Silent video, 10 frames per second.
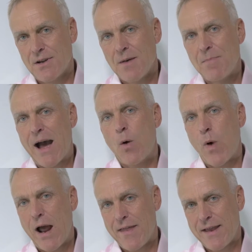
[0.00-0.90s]
about
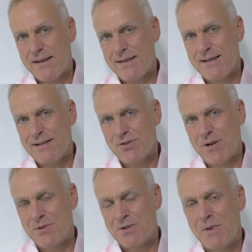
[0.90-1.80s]
where these
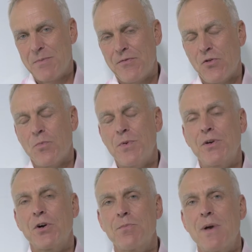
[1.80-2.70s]
treatments can be performed. But you've
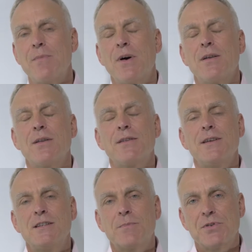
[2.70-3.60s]
got to remember,
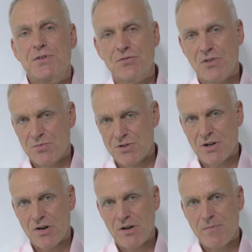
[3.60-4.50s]
these are
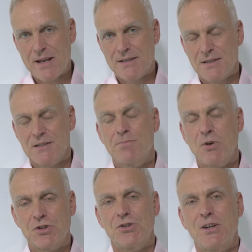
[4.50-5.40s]
prescription-only medicines.
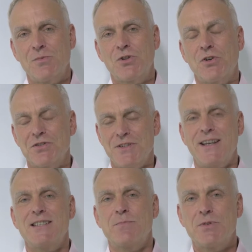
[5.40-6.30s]
Botulinum toxin
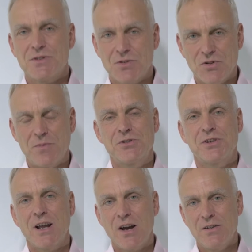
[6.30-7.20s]
is a
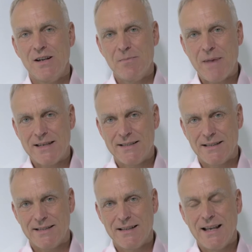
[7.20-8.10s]
prescription-only
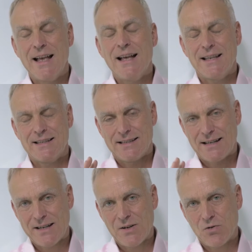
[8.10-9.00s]
medicine. It's
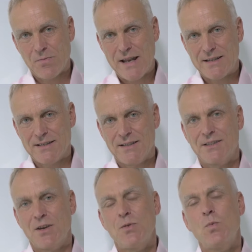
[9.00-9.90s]
clinical medicine,
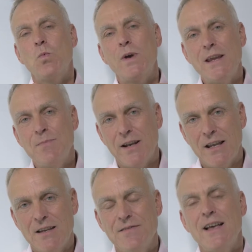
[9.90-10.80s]
so we
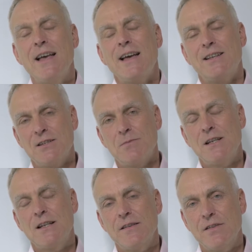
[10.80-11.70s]
believe it should be
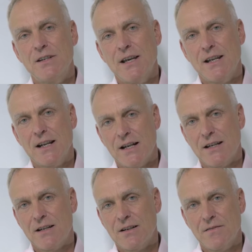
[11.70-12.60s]
delivered in a
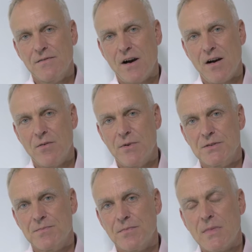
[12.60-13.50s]
clinical environment.
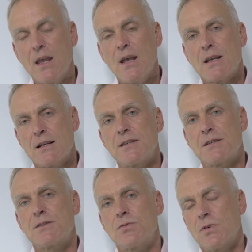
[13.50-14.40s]
So let's
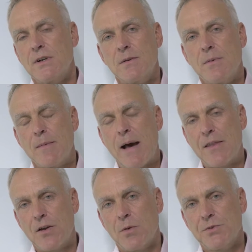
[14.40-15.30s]
just talk a little bit about
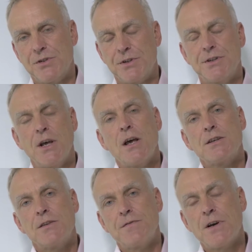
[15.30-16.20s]
the options.
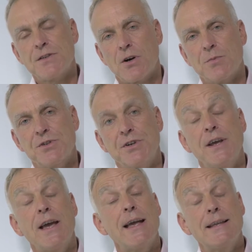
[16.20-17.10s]
So the first
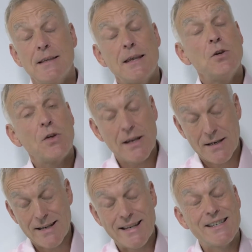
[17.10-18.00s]
option is
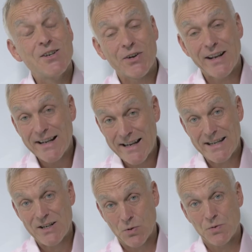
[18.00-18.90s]
it's not
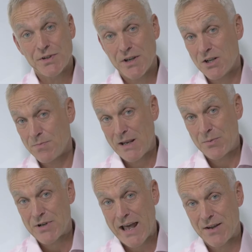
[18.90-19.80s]
illegal to go to
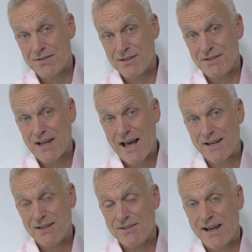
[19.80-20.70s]
people's houses
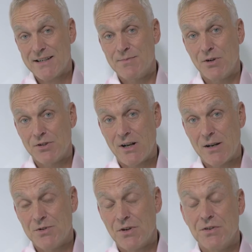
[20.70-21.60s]
and inject
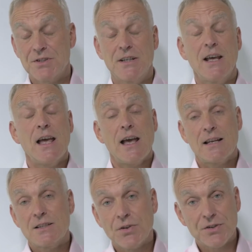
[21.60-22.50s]
botulinum toxin.
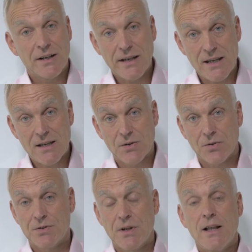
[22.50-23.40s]
It's not
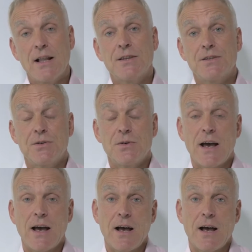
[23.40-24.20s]
illegal to